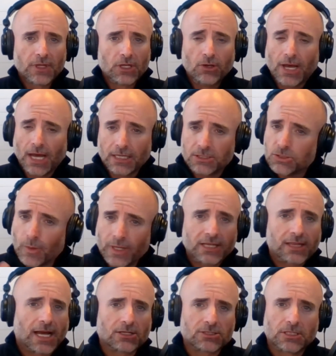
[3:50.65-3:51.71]
you had
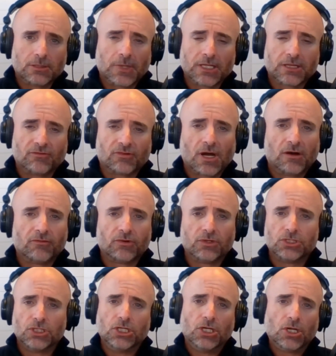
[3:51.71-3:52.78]
$20,000 a month of
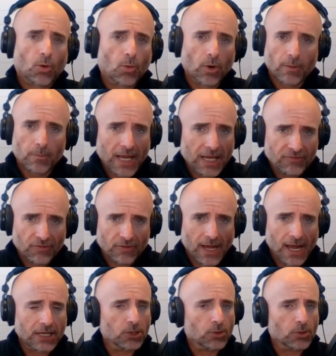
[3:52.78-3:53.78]
coverage and you don't want to pay for that,